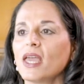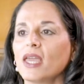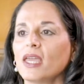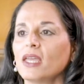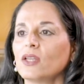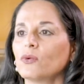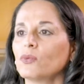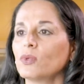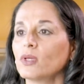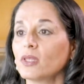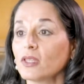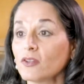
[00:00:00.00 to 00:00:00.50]

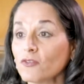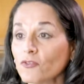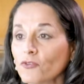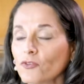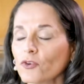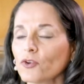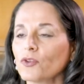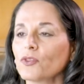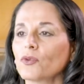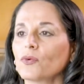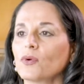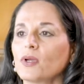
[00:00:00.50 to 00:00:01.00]
in really
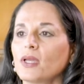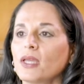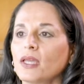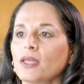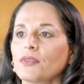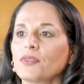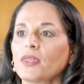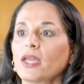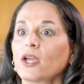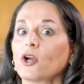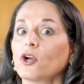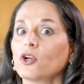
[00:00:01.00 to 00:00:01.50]
furthering
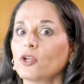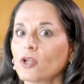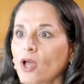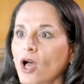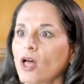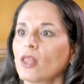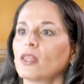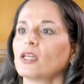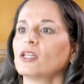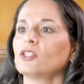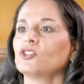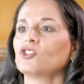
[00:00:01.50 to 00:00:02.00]
their
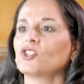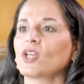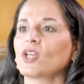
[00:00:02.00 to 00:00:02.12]
knowledge